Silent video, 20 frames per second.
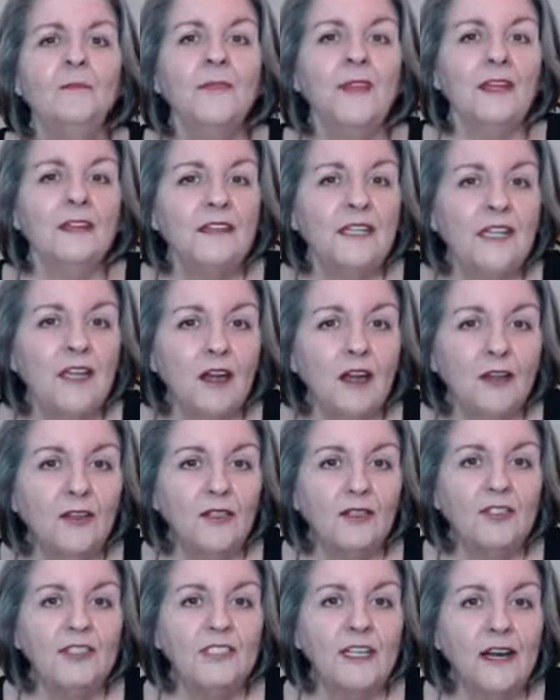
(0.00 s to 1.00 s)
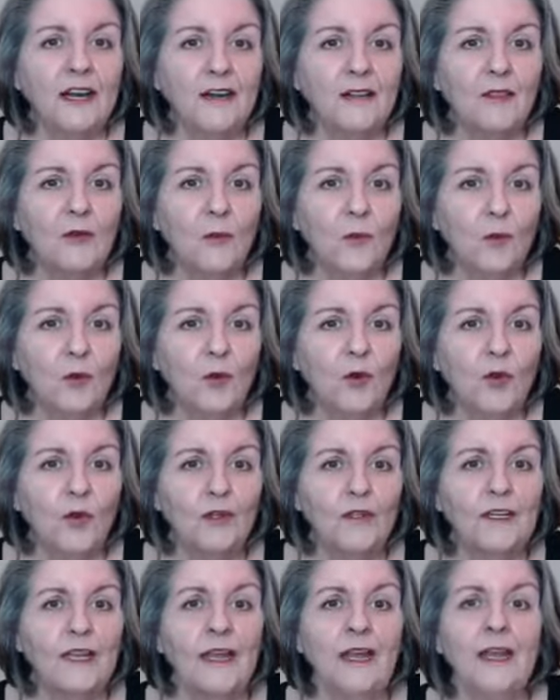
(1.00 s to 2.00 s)
the other side of the
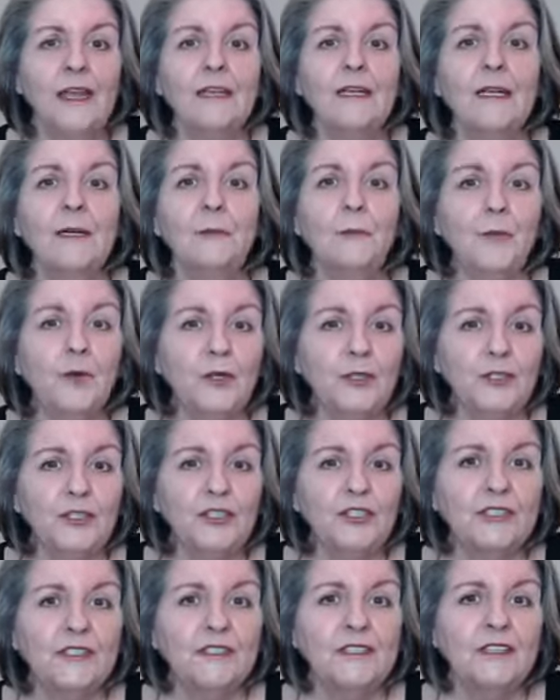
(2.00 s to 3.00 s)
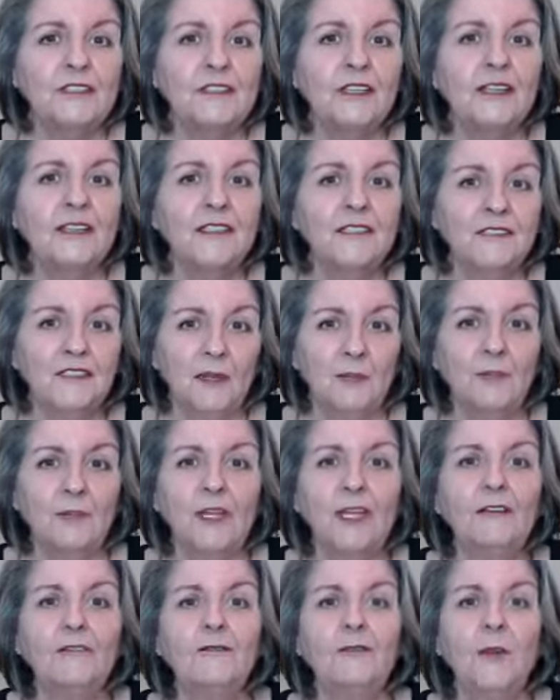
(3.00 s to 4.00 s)
world can purchase
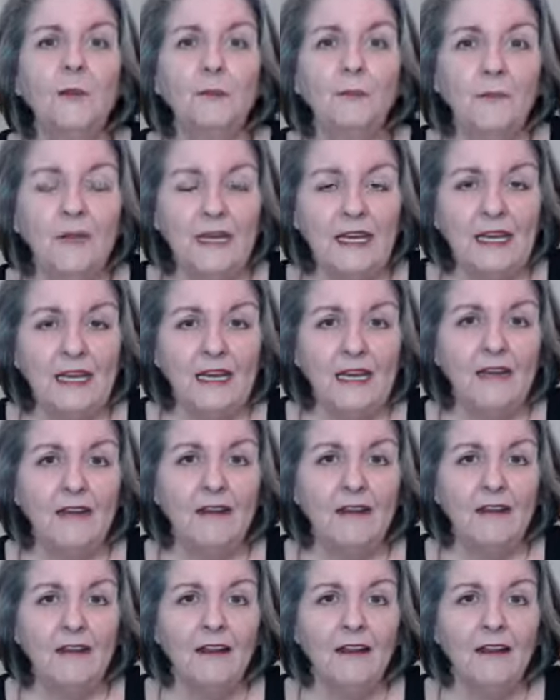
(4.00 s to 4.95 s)
something from me,